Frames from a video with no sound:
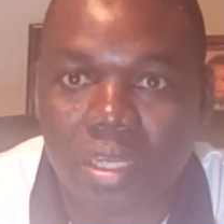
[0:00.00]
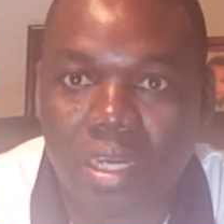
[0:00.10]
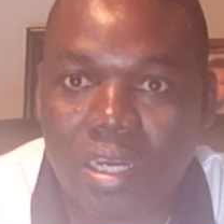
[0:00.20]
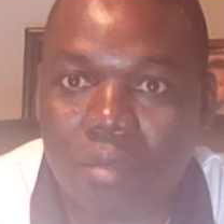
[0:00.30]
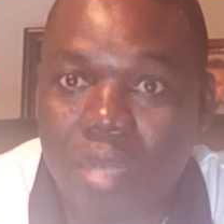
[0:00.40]

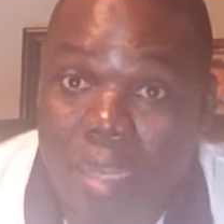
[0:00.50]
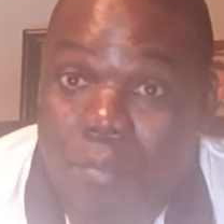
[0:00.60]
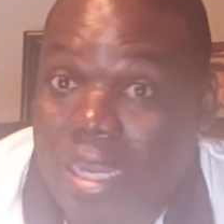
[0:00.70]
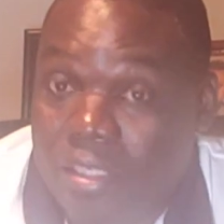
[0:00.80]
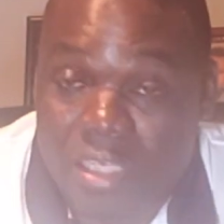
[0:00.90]

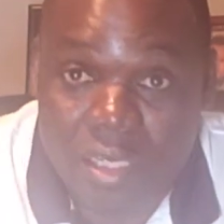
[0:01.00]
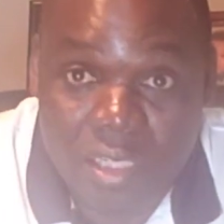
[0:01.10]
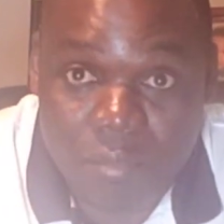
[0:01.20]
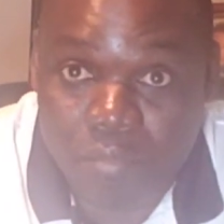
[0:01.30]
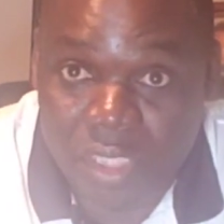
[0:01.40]
I say
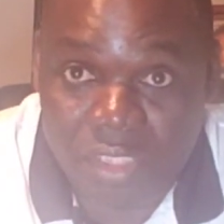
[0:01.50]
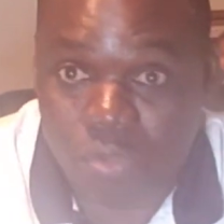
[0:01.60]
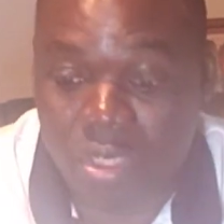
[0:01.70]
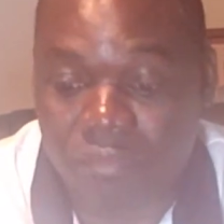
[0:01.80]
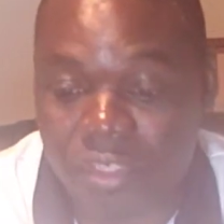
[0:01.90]
the basic
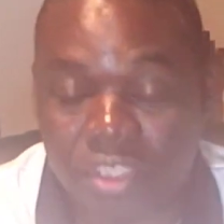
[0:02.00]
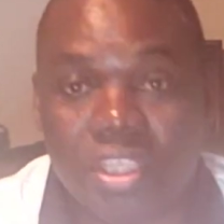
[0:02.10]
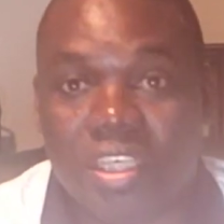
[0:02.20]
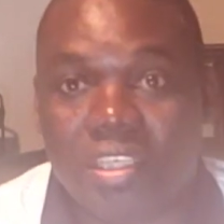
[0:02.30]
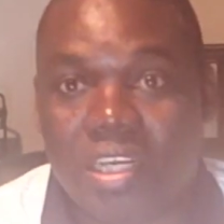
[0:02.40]

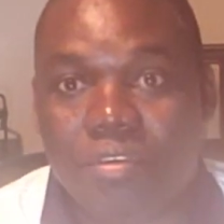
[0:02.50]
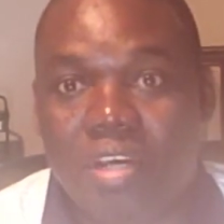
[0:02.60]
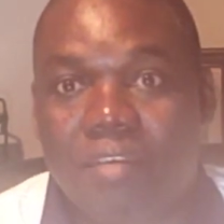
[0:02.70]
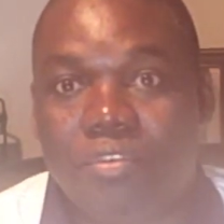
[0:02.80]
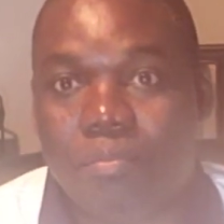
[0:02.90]
qualification is that you
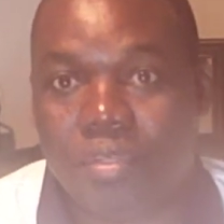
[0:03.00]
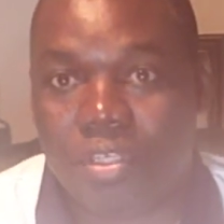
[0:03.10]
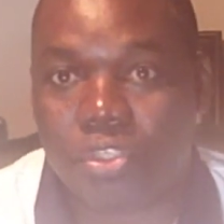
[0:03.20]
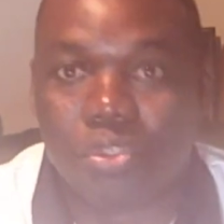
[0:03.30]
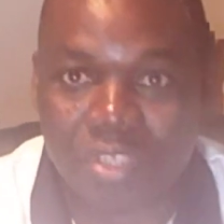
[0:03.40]
have to be
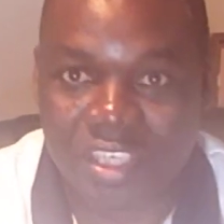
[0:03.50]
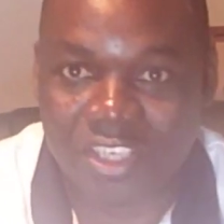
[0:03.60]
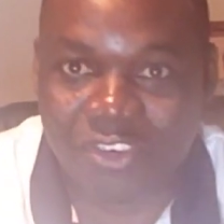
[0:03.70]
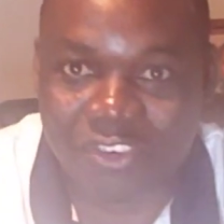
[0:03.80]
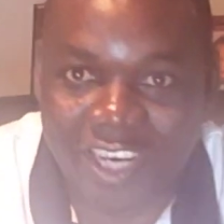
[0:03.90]
a
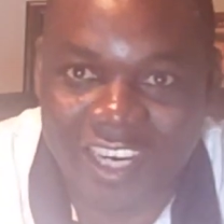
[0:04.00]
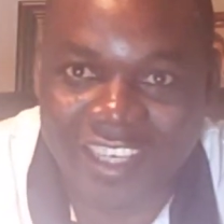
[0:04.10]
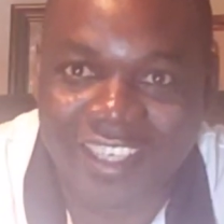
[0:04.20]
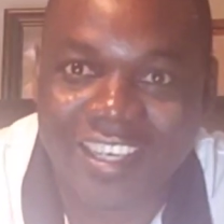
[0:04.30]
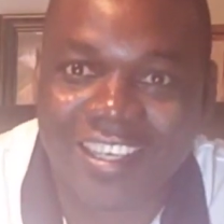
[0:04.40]
student,
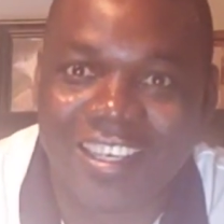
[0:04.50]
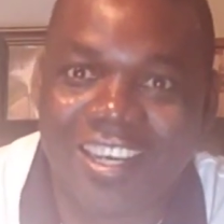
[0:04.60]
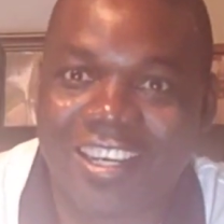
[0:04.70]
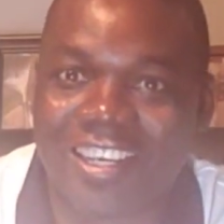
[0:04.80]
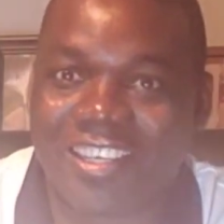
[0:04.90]
right?
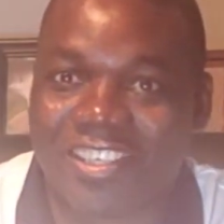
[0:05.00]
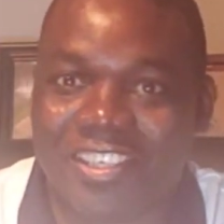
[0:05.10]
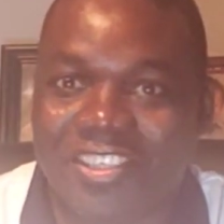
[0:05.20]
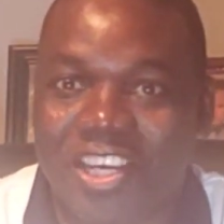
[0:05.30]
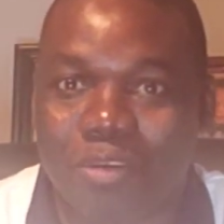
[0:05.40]
It
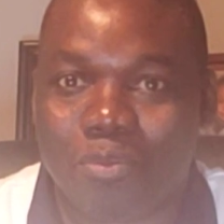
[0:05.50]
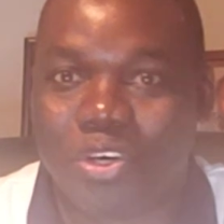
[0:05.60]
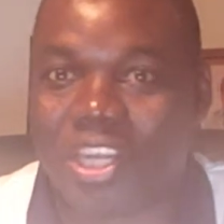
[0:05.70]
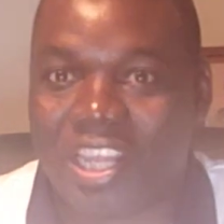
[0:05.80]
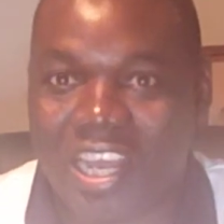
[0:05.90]
doesn't take
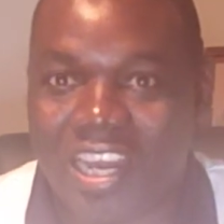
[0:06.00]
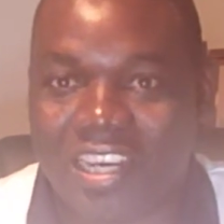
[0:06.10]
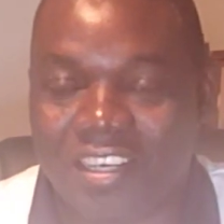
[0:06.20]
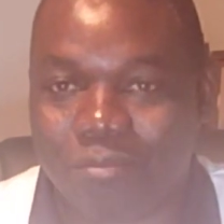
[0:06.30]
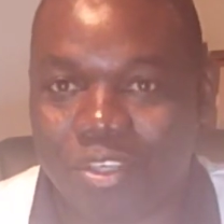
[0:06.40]
more than
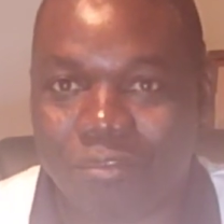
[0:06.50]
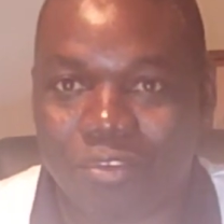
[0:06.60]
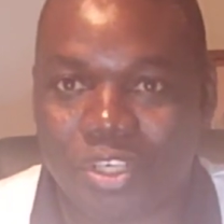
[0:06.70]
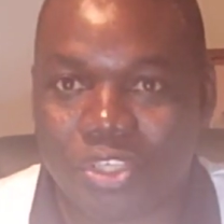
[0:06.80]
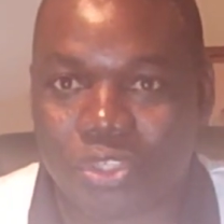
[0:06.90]
that. I mean, if
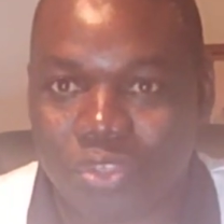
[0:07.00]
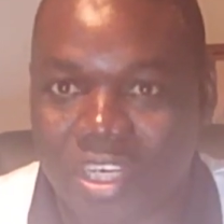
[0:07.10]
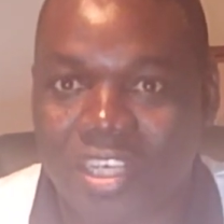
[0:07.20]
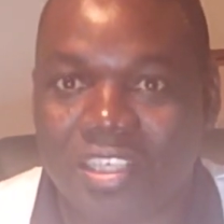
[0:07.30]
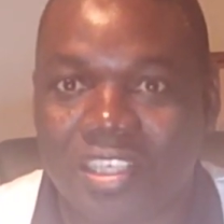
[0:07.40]
you're a
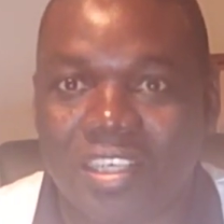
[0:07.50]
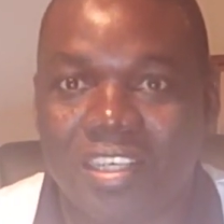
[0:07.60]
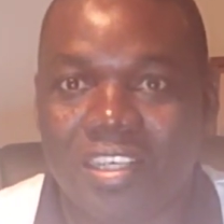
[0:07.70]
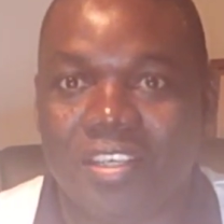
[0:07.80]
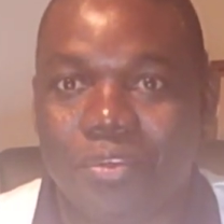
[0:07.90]
student,
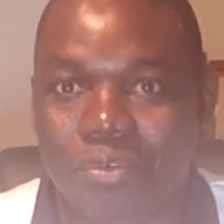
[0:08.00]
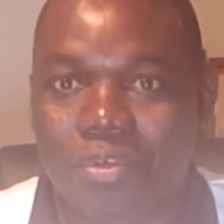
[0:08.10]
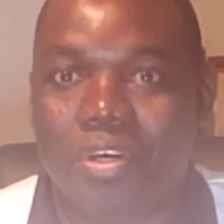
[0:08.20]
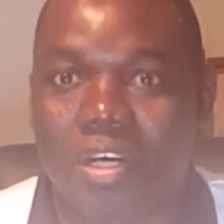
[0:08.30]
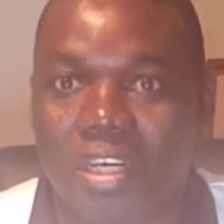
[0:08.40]

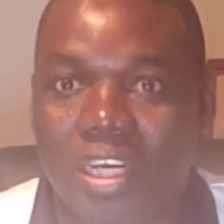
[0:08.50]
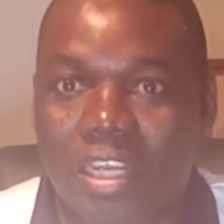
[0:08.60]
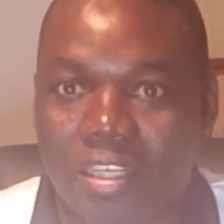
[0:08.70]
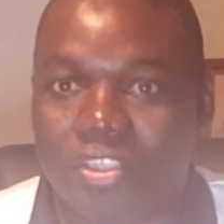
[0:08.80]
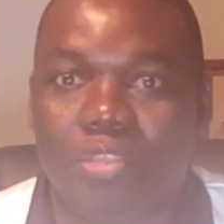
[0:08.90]
you are
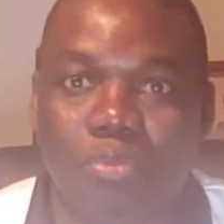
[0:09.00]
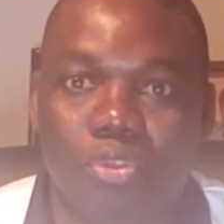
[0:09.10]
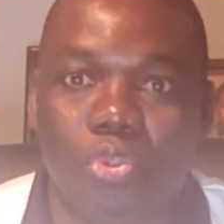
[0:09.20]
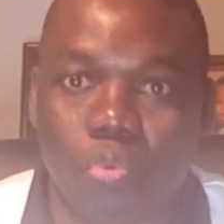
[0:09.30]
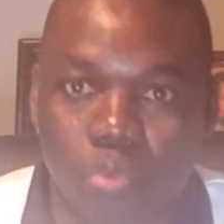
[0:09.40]

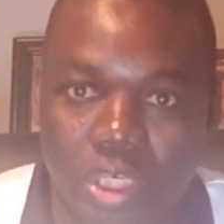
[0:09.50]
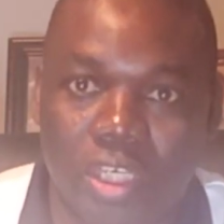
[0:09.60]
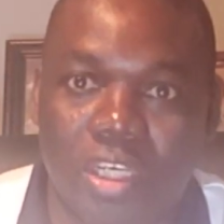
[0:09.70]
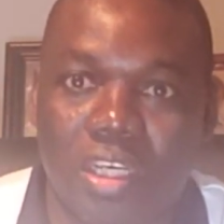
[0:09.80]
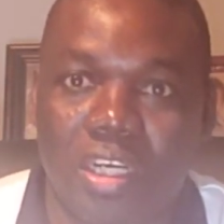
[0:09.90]
eligible to work